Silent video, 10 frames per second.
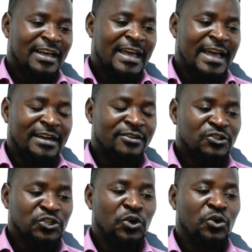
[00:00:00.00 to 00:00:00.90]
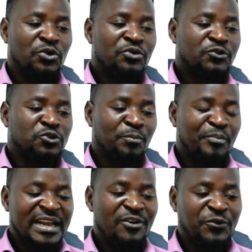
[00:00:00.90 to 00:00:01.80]
And so to
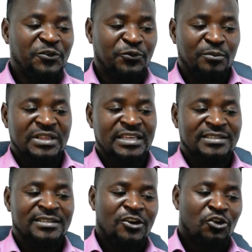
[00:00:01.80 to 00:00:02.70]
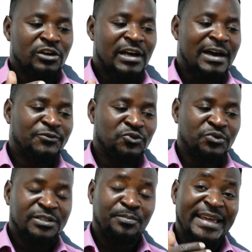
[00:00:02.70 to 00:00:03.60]
benefit from this, all you have to do
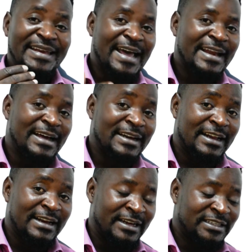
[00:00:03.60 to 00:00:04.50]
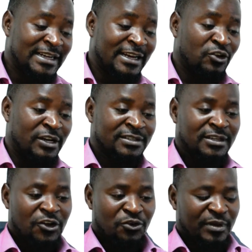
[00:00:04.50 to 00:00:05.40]
is pay $999.
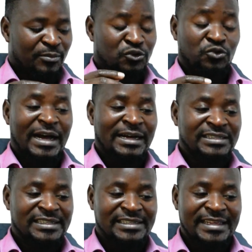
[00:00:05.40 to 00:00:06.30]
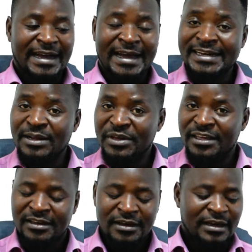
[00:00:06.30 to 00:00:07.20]
You'll be able to access the
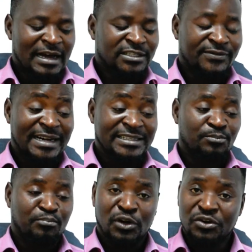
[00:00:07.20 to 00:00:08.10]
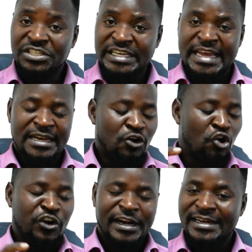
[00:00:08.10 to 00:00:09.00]
academy as far as blockchain,
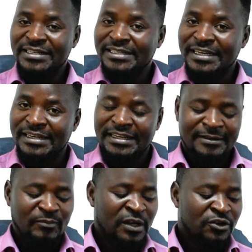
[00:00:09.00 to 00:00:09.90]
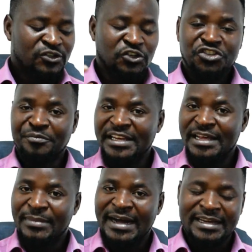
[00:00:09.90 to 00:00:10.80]
online trading, social media
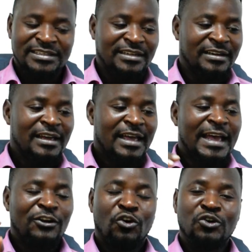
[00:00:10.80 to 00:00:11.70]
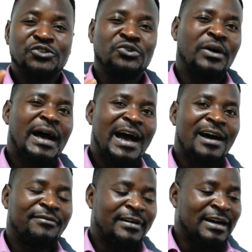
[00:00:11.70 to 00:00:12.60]
marketing, and also
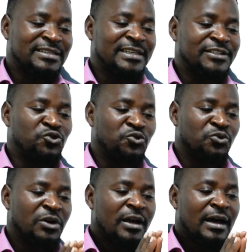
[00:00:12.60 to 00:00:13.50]
have access to